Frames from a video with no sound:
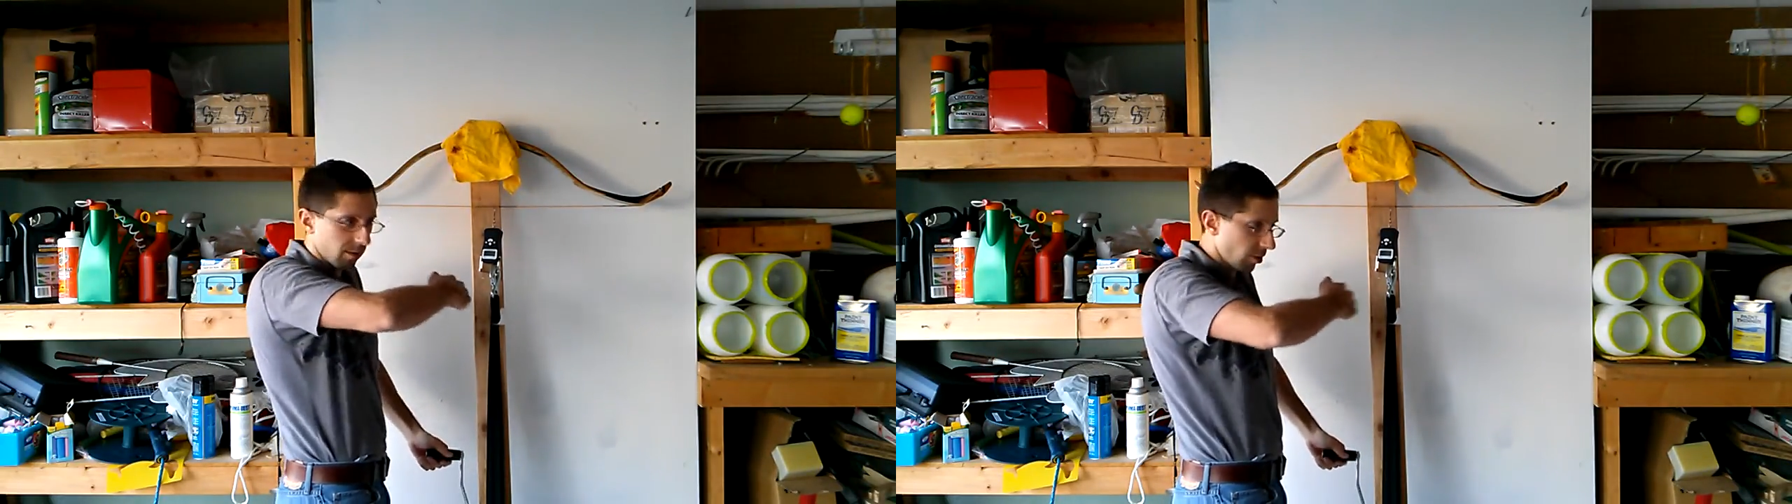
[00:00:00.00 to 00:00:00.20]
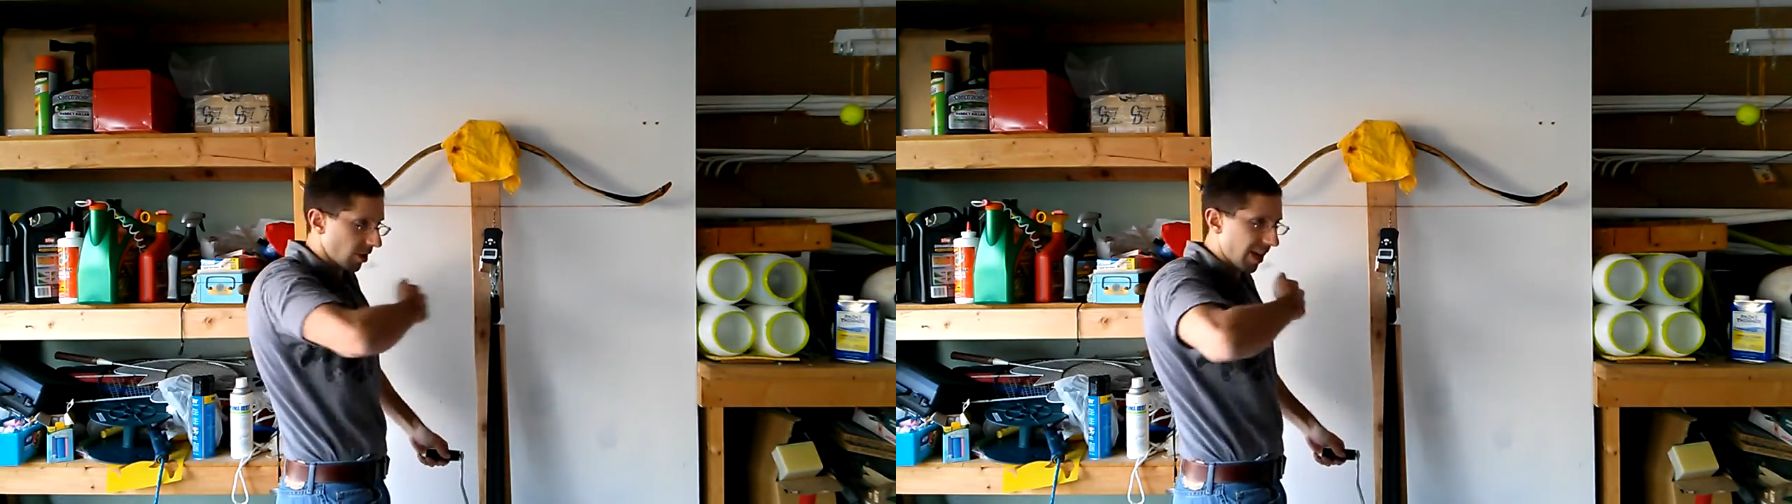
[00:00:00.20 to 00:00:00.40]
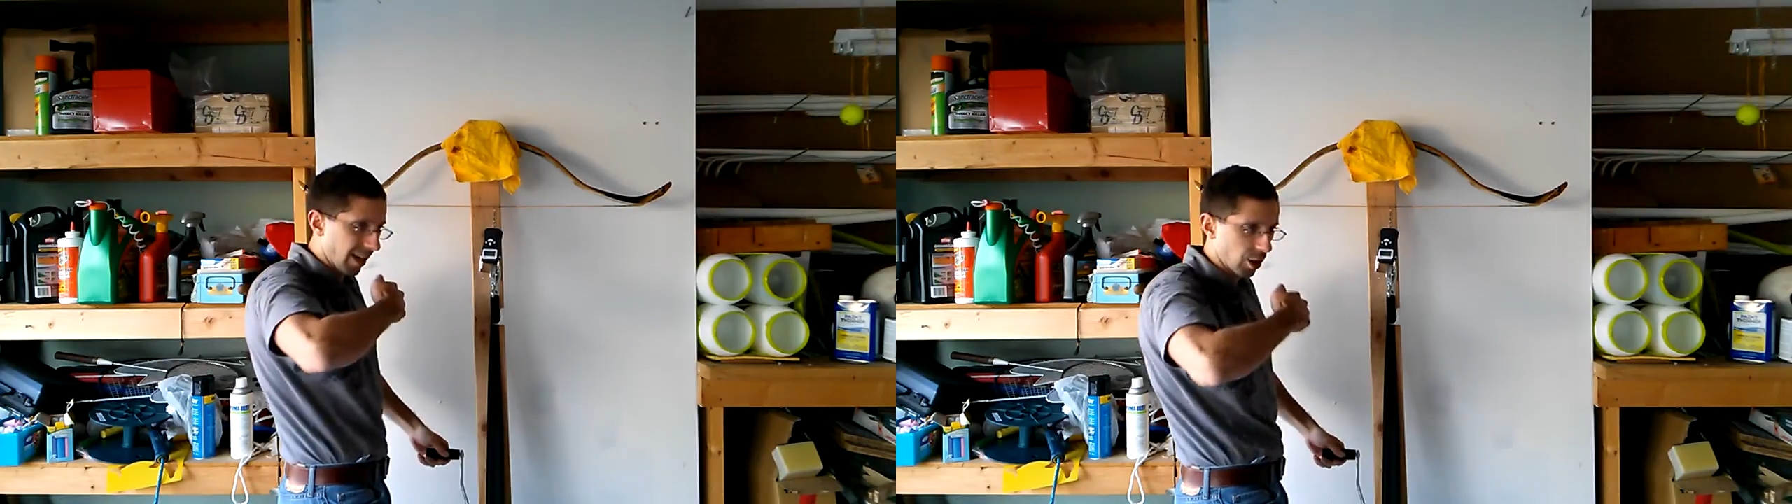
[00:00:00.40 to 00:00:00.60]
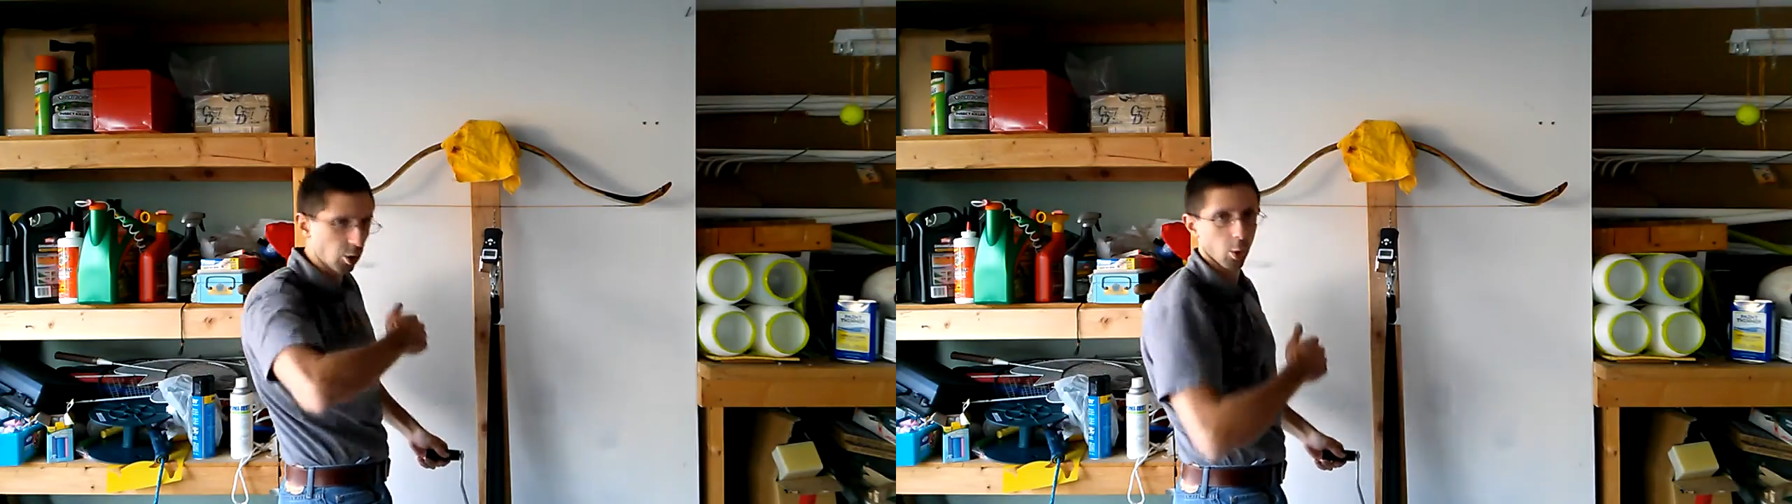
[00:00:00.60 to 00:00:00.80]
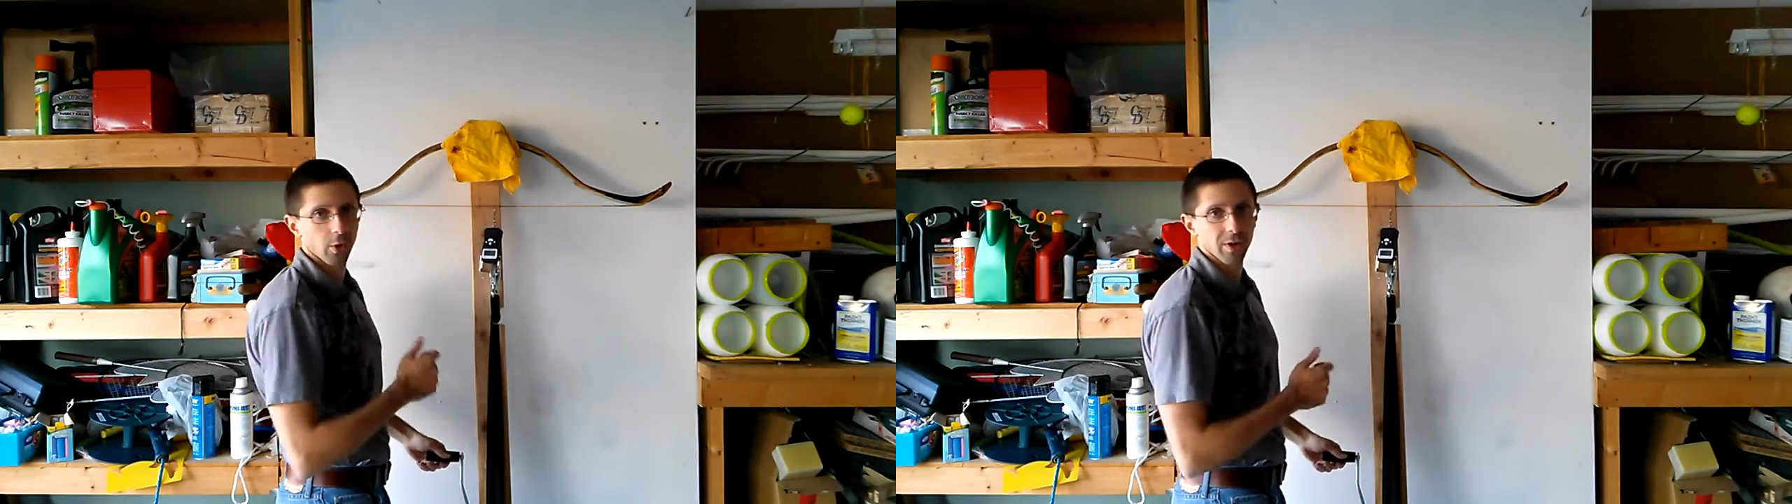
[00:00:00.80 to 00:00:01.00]
just getting
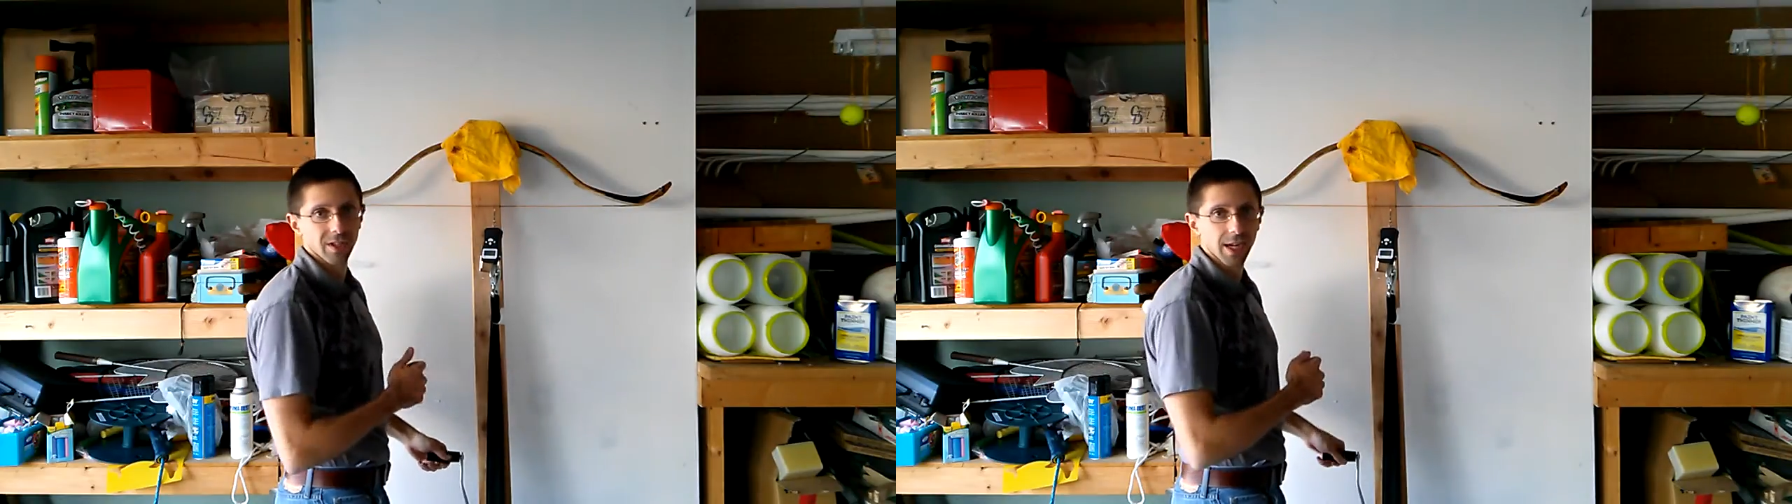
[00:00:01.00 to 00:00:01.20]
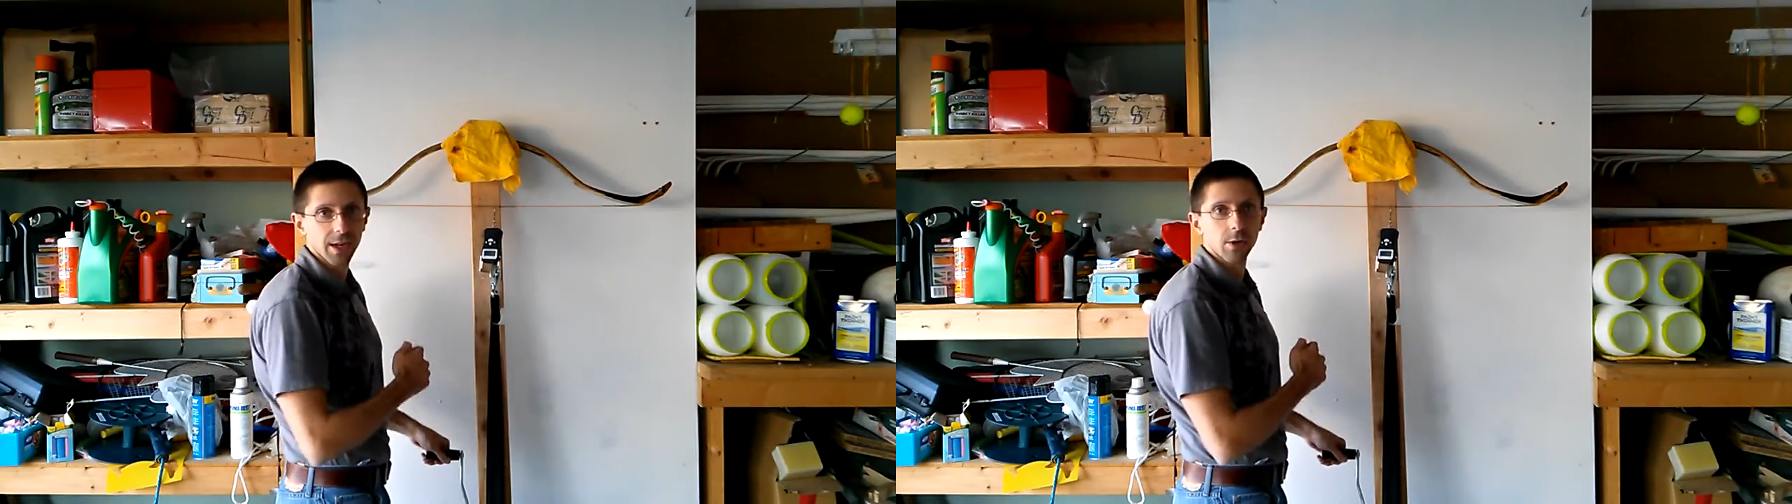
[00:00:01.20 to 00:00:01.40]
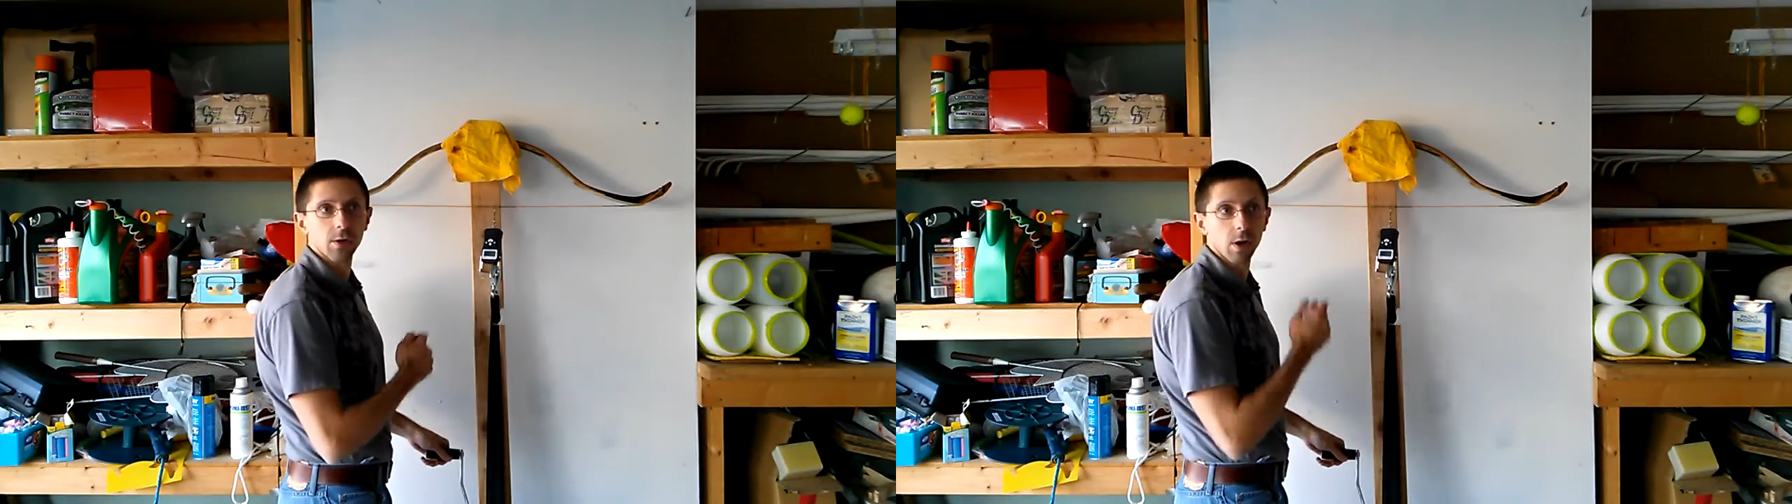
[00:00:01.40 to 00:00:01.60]
shorter and tighter